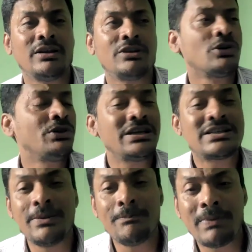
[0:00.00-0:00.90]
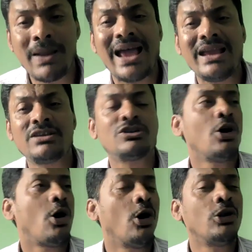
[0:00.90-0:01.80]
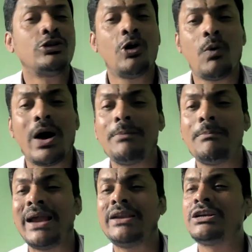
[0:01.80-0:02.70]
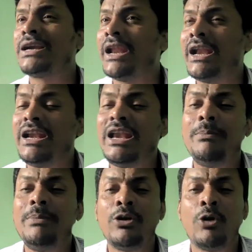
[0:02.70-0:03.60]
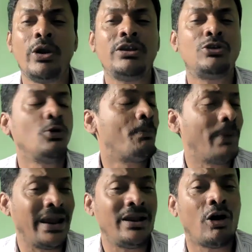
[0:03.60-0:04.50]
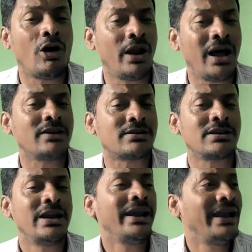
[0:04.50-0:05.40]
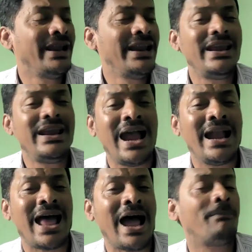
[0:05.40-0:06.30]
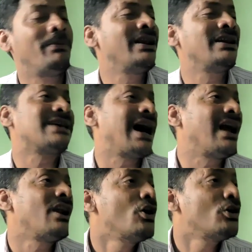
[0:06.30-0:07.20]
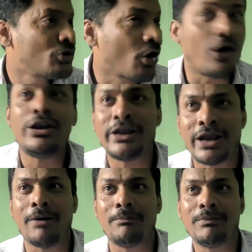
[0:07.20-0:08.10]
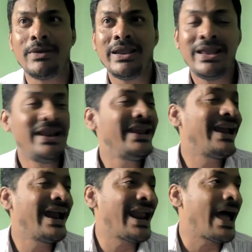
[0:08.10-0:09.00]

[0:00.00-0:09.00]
So, this implies although one might currently be going through pain or loss, healing and happiness are surely come. Healing and